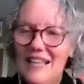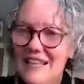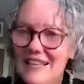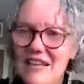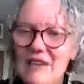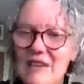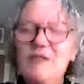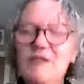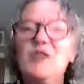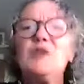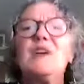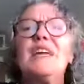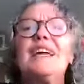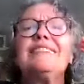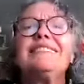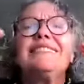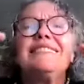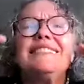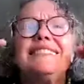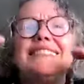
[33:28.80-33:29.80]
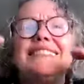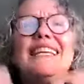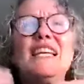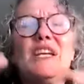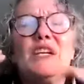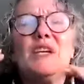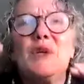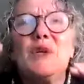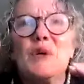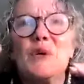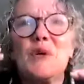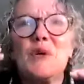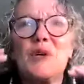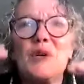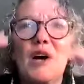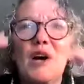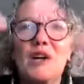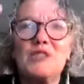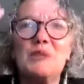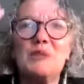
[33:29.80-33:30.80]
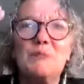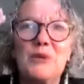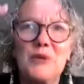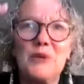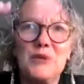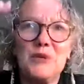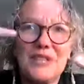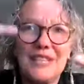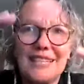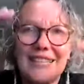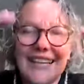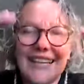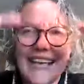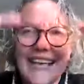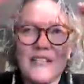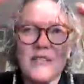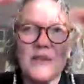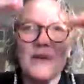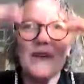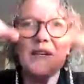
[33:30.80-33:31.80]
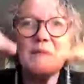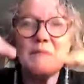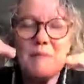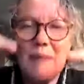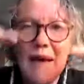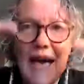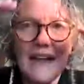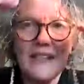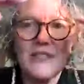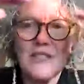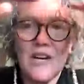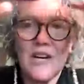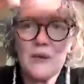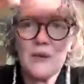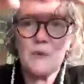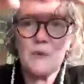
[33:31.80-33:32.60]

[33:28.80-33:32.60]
if you can see your contribution and your impact on